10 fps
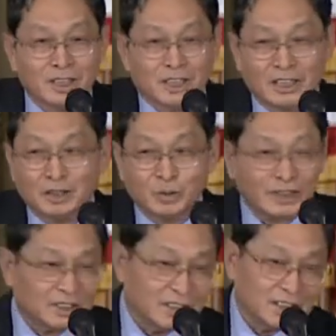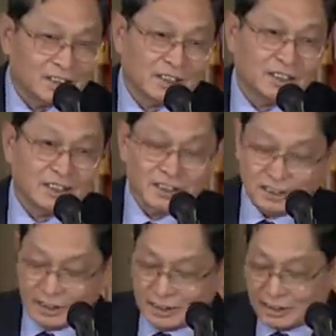uh, what the
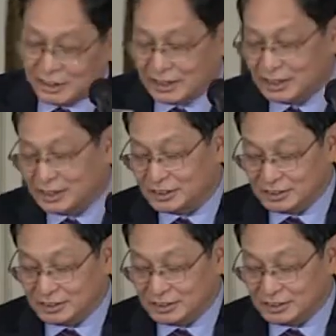uh,